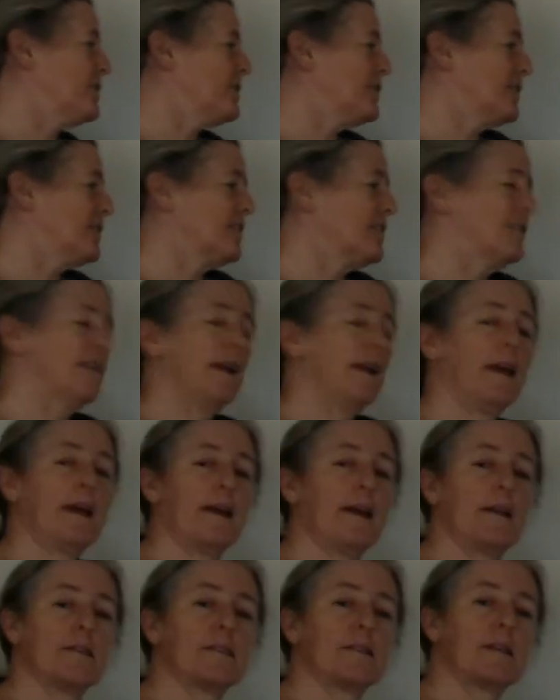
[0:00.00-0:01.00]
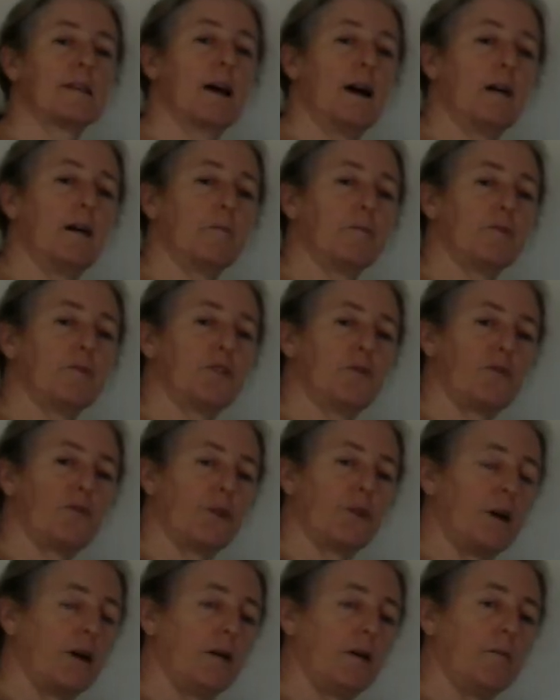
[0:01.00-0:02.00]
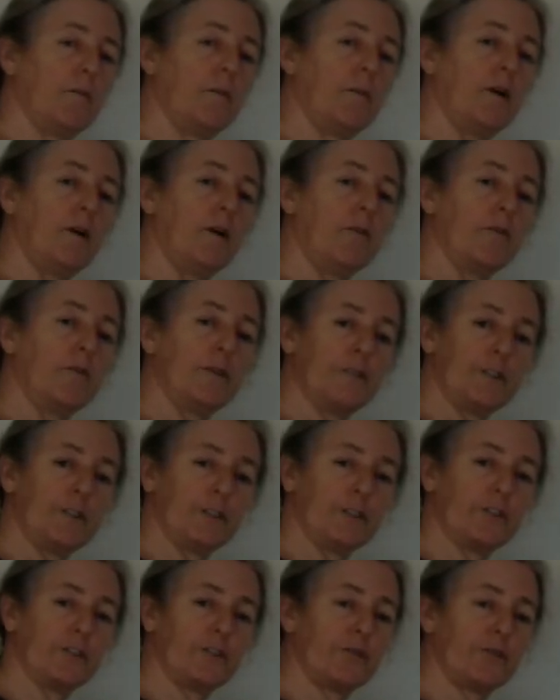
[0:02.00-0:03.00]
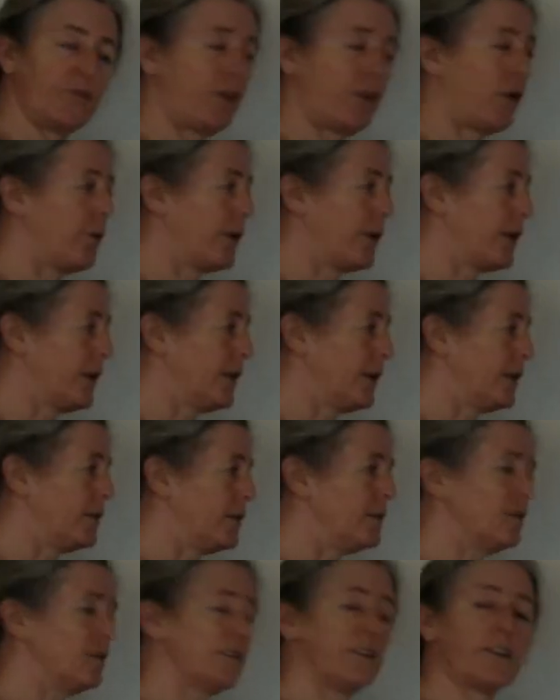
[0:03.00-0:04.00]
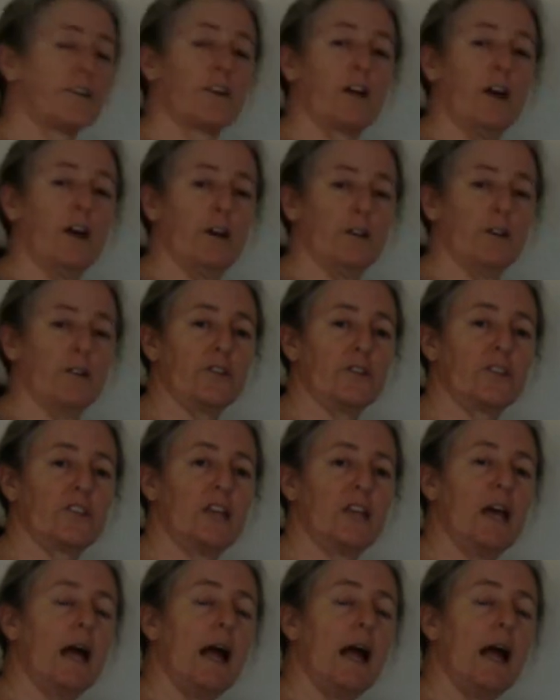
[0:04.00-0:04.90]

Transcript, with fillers: the sand comes from rivers flowing in to the coast,